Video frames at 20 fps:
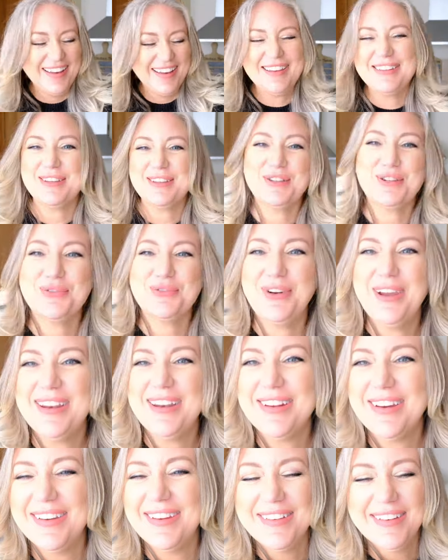such a
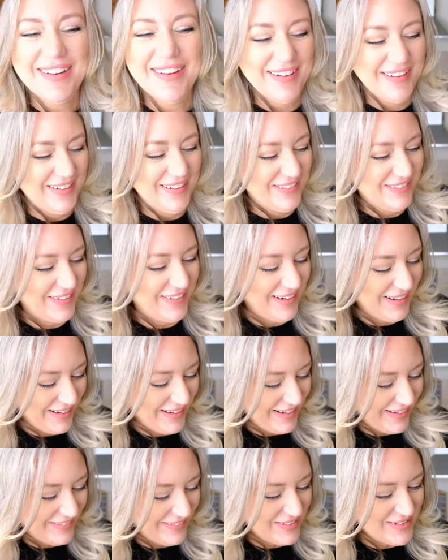weirdo.
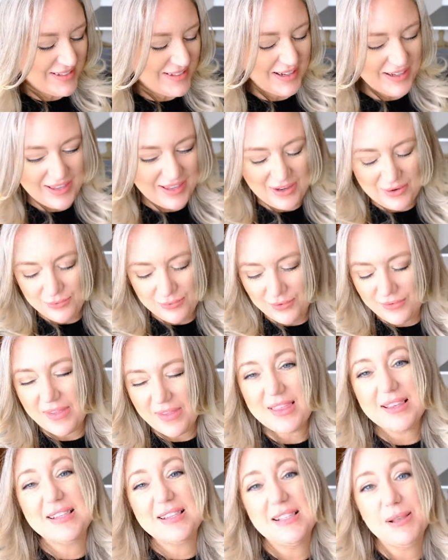Right, I'm just going to get on with it.
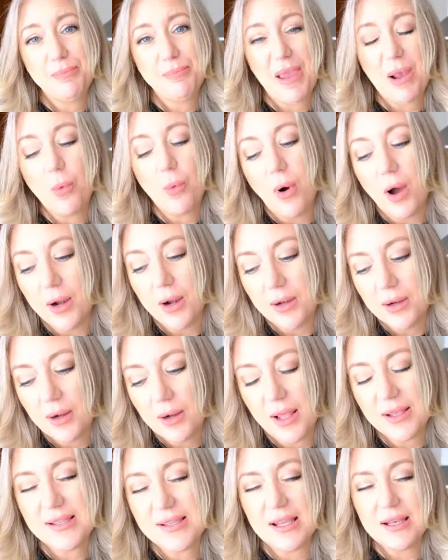This is a big one,
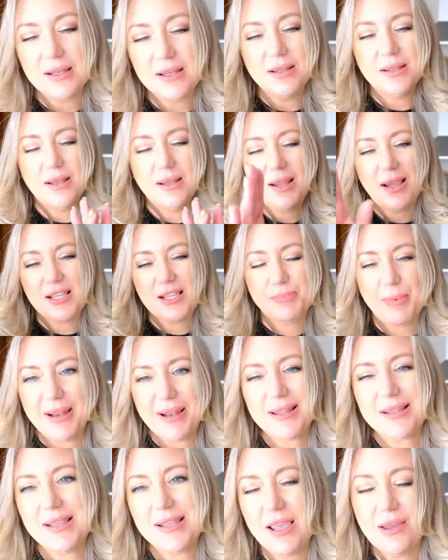as in
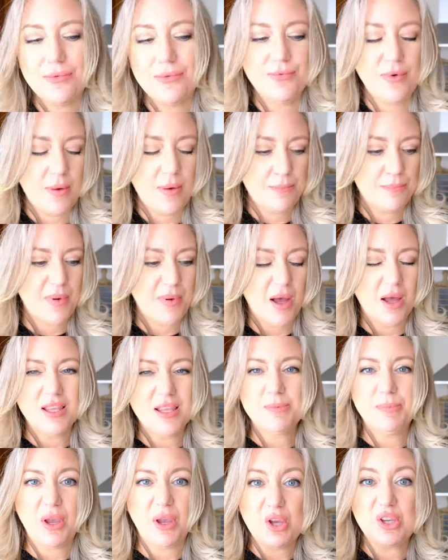expensive, but
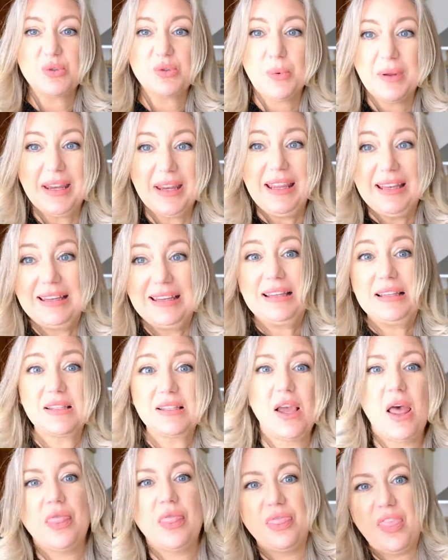it's because we needed
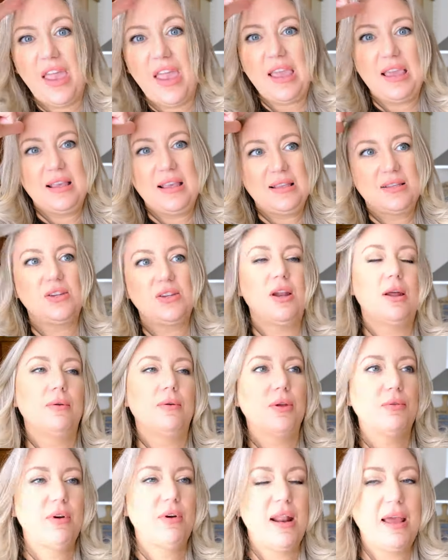certain things. You know,
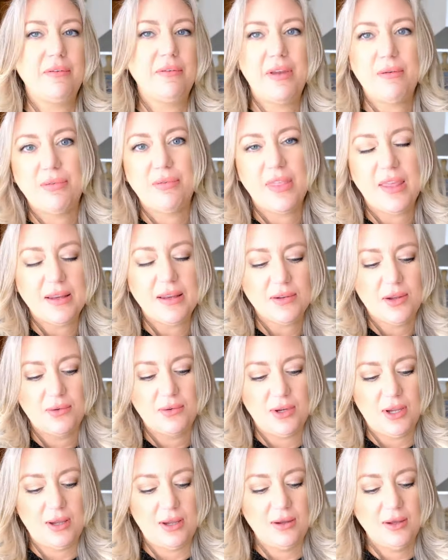you run out of everything,
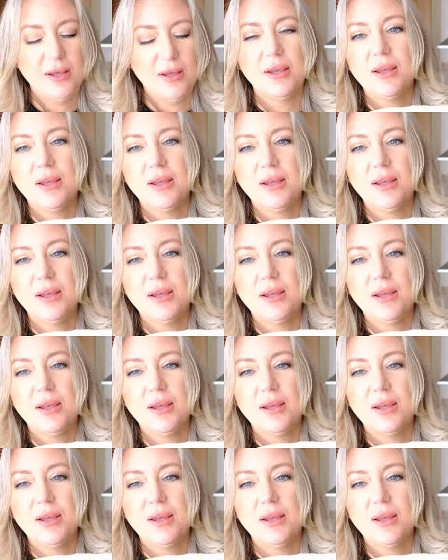don't you?